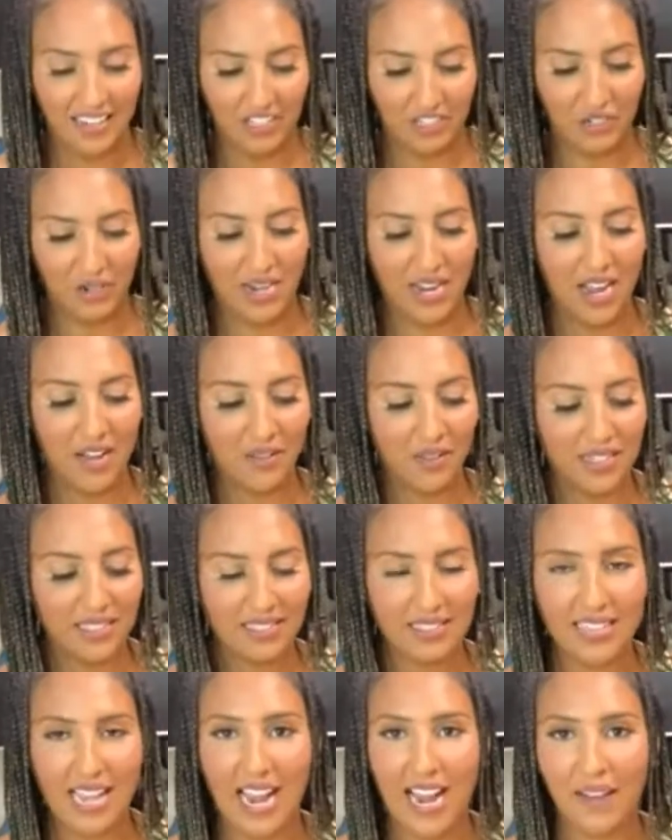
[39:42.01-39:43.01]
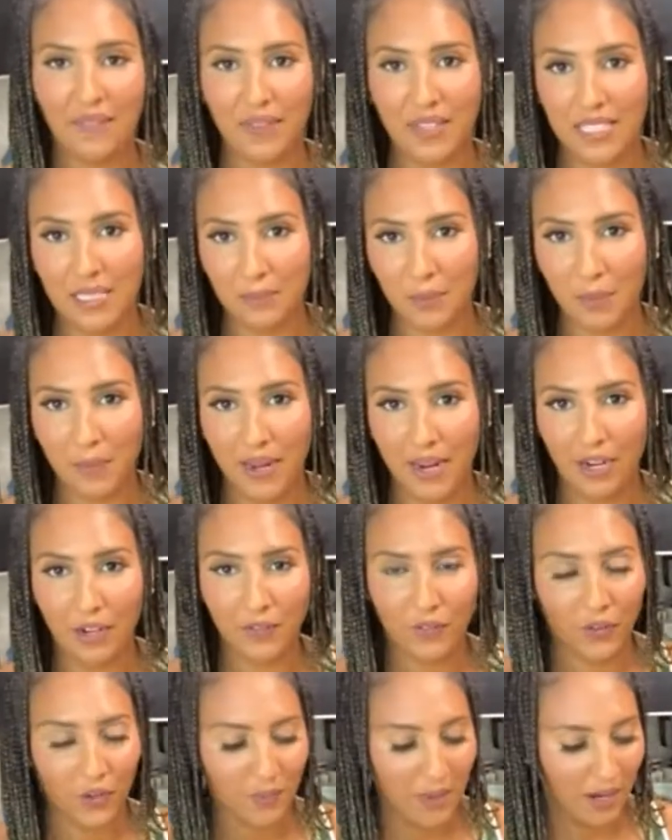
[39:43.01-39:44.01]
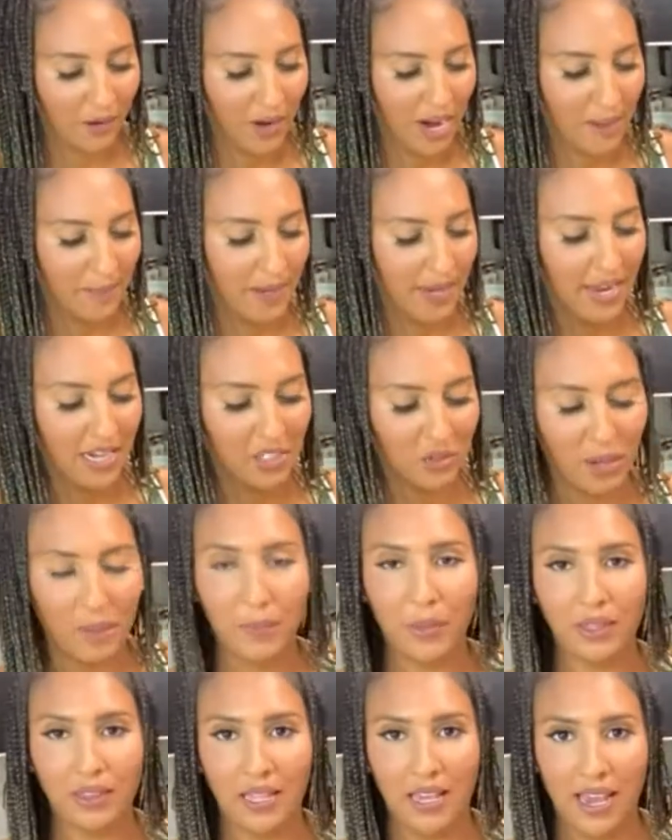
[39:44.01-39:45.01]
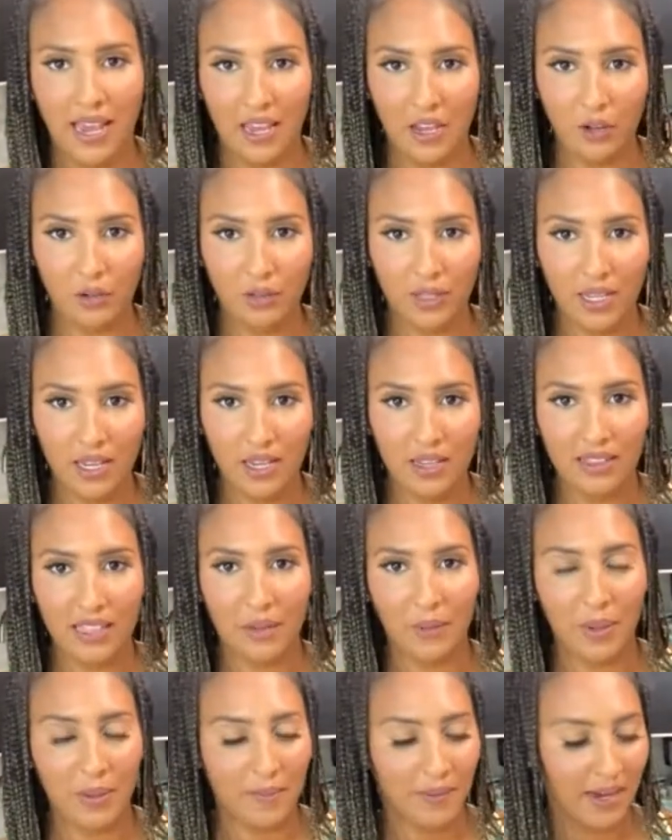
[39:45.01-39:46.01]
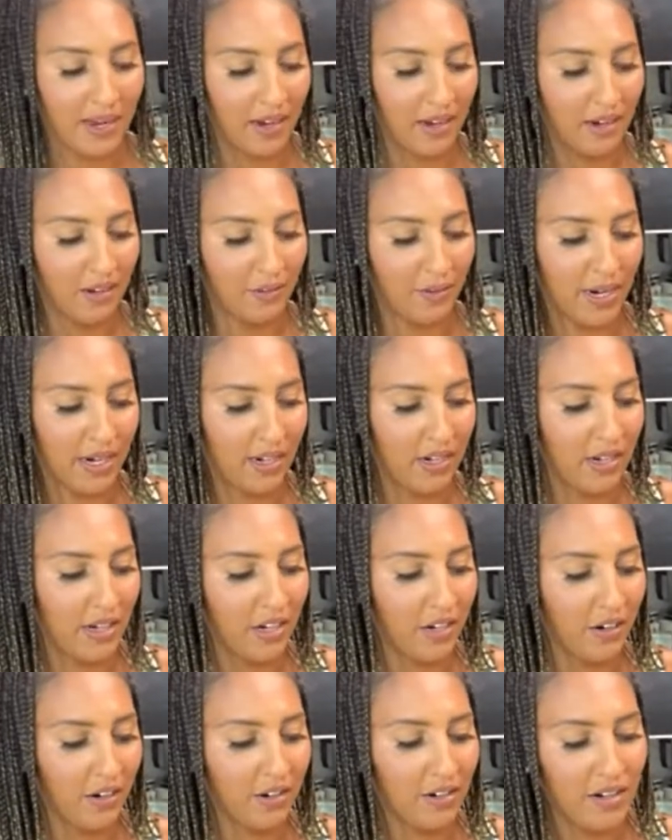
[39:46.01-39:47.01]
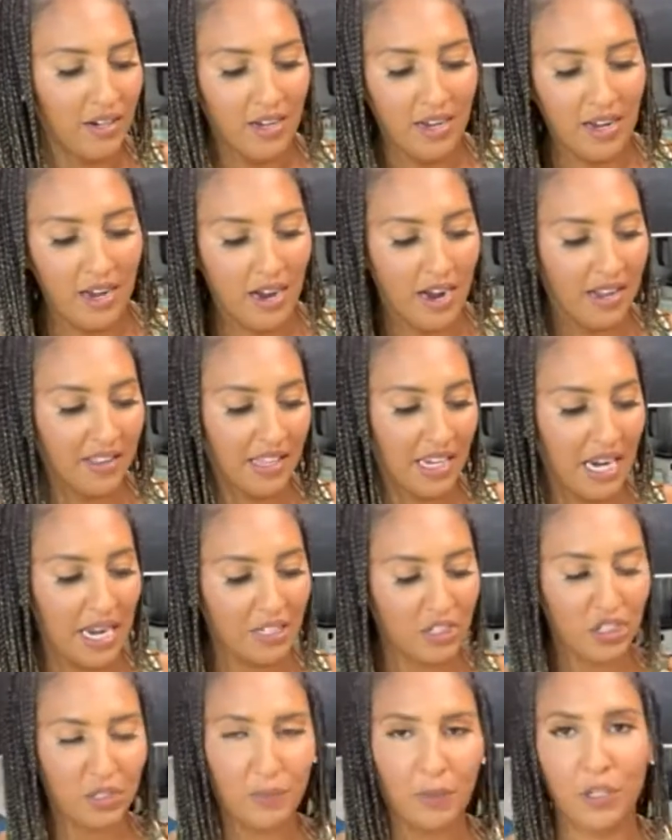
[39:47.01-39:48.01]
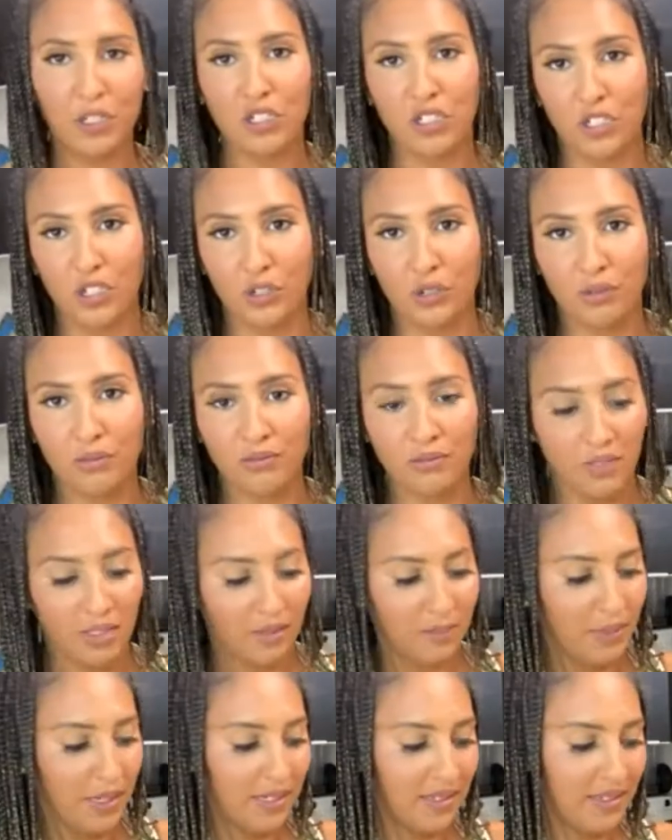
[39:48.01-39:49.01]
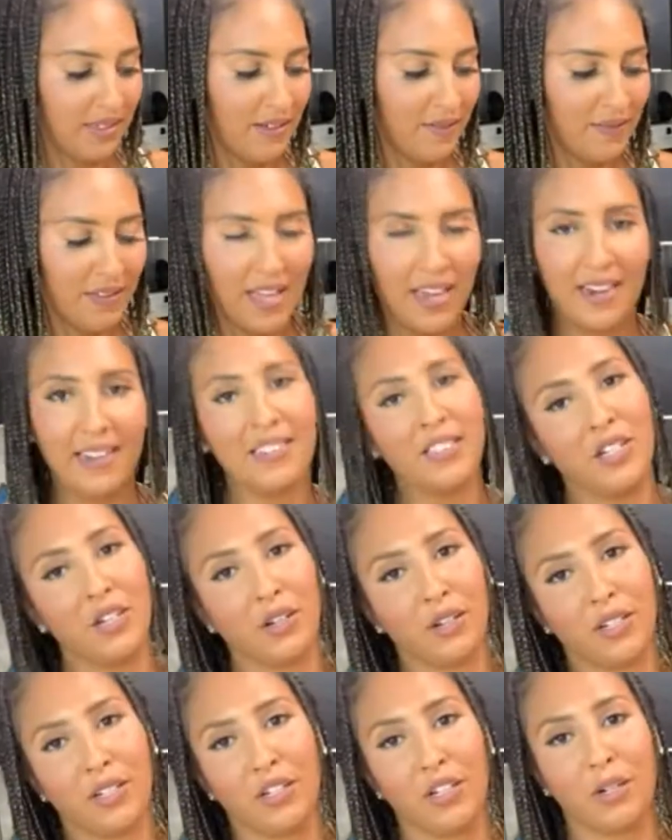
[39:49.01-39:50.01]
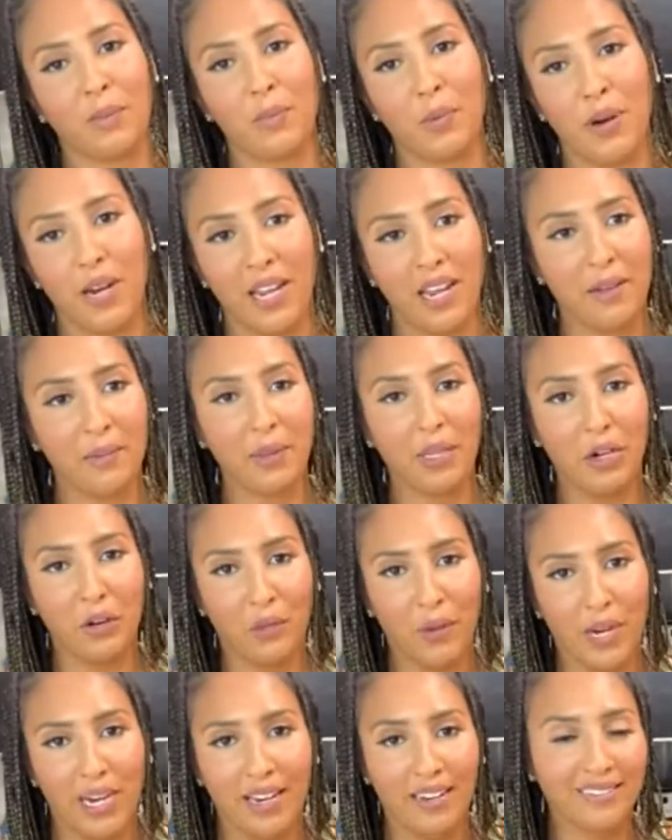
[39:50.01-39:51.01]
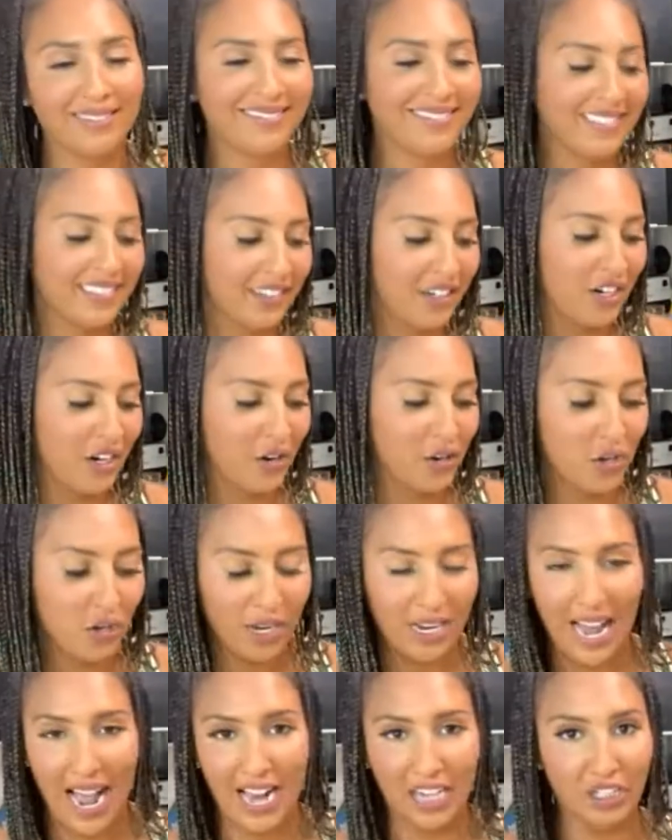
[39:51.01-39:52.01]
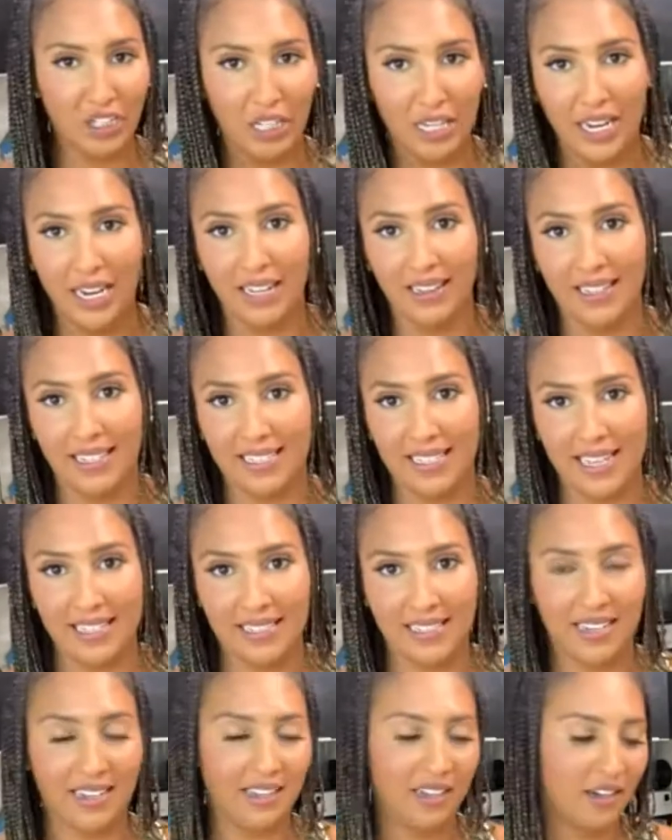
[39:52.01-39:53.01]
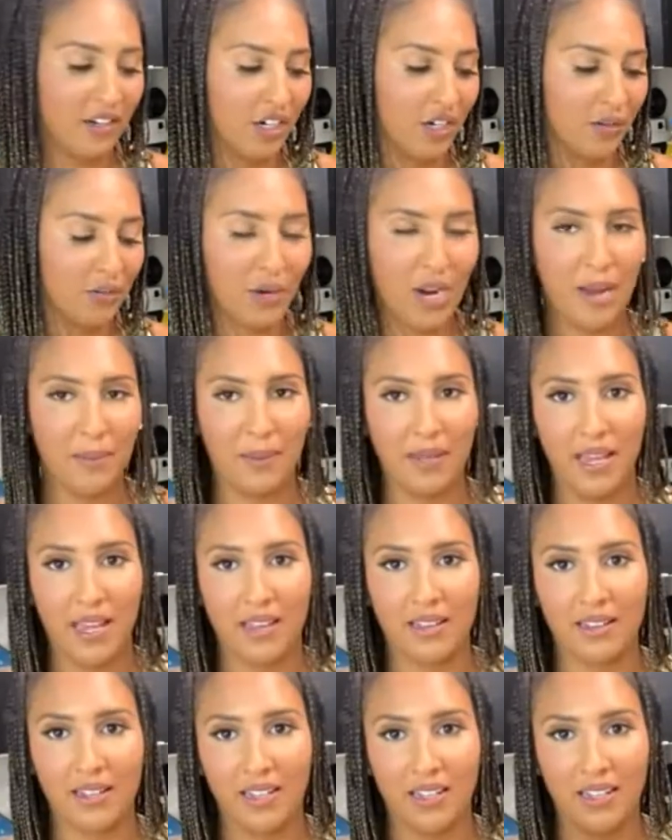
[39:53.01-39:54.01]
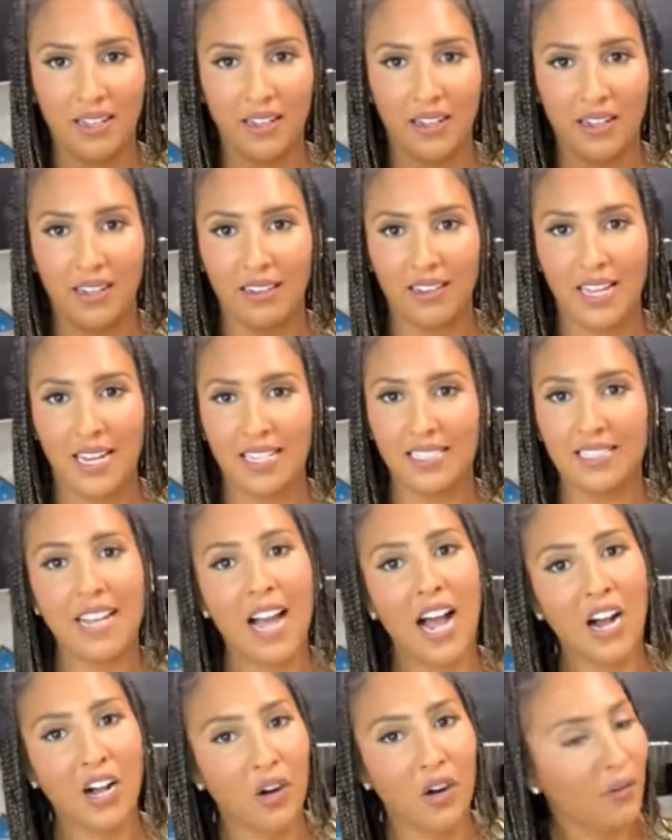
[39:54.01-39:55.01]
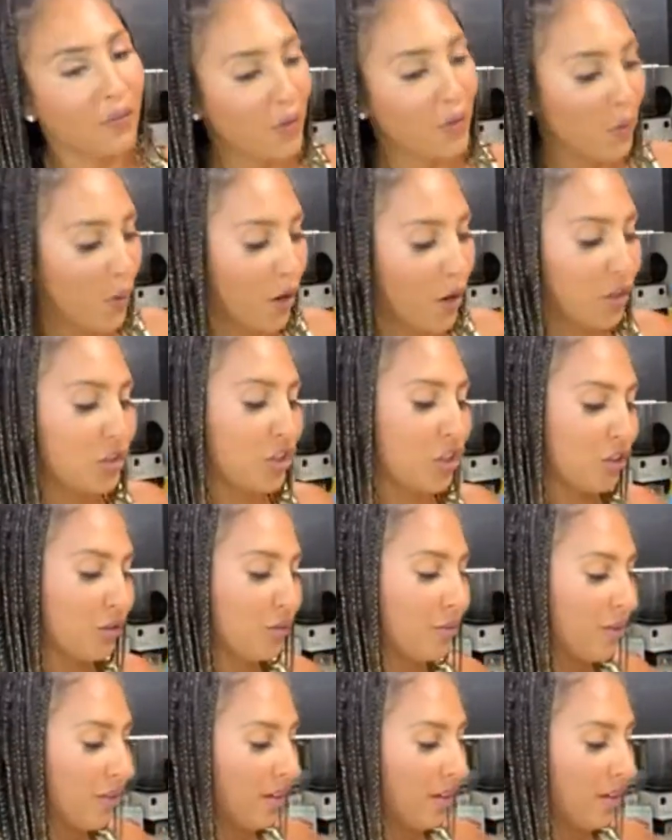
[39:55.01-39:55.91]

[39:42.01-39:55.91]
So now this is prepared for my crab cake. So I put the aioli that we made right in here, and then I just put 2 pieces of lettuce so it could look pretty with the green. You can actually eat this as like a crab cake lettuce taco if you want to.